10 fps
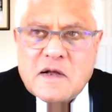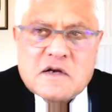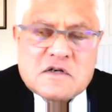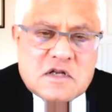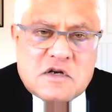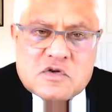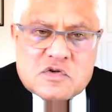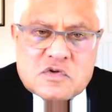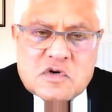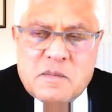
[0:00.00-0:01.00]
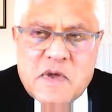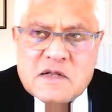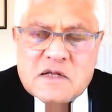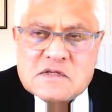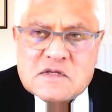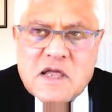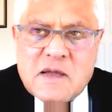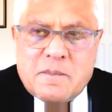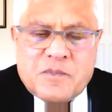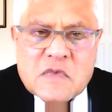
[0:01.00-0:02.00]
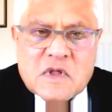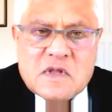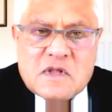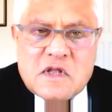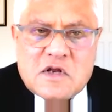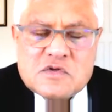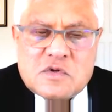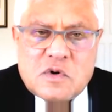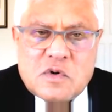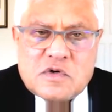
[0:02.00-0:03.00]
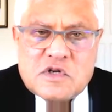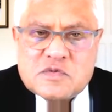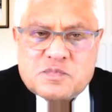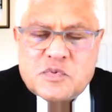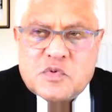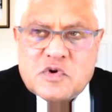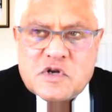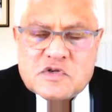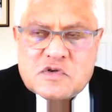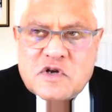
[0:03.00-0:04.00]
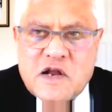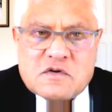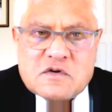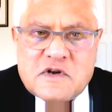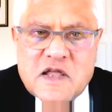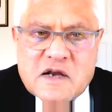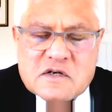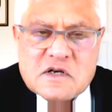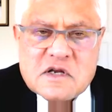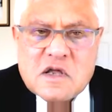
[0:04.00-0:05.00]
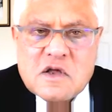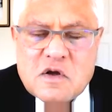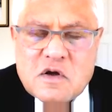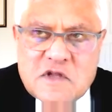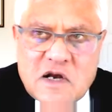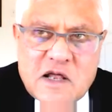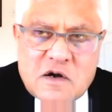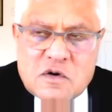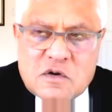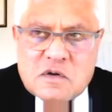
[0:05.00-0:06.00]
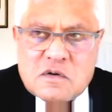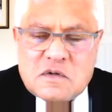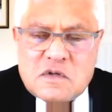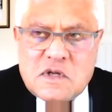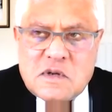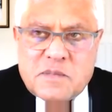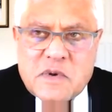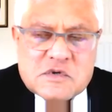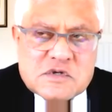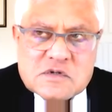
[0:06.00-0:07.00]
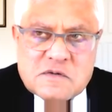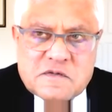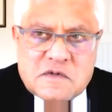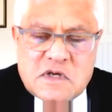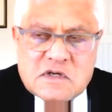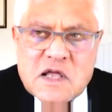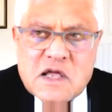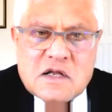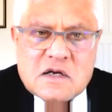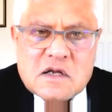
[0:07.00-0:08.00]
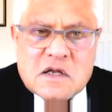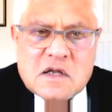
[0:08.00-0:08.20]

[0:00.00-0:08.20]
continues to remain the same, and there is no dispute as to the right of re-entry of the landlord to the premises of the tenant,